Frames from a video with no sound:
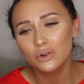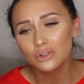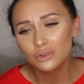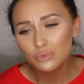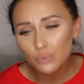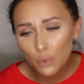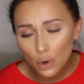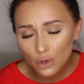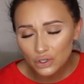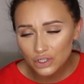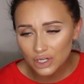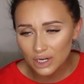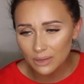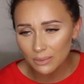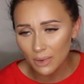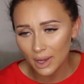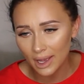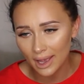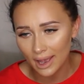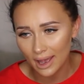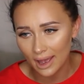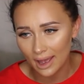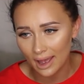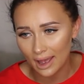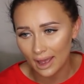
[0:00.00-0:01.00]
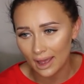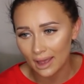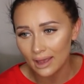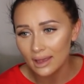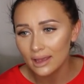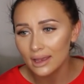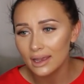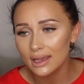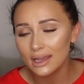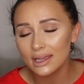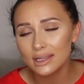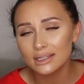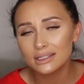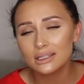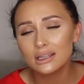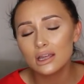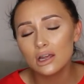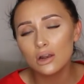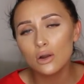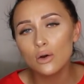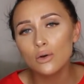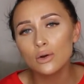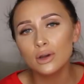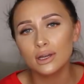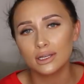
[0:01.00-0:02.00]
Washing my hair is the
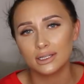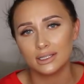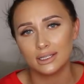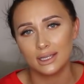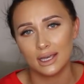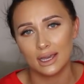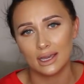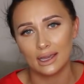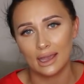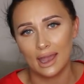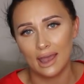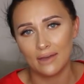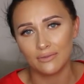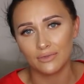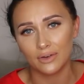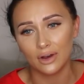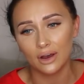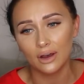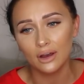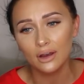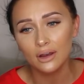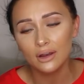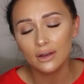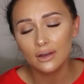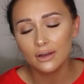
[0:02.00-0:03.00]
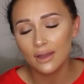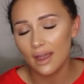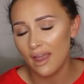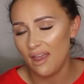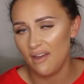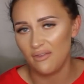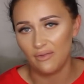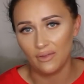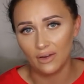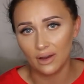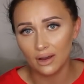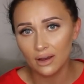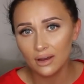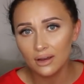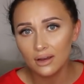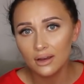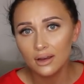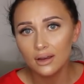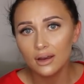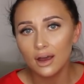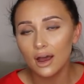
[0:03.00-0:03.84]
longest thing ever, ever.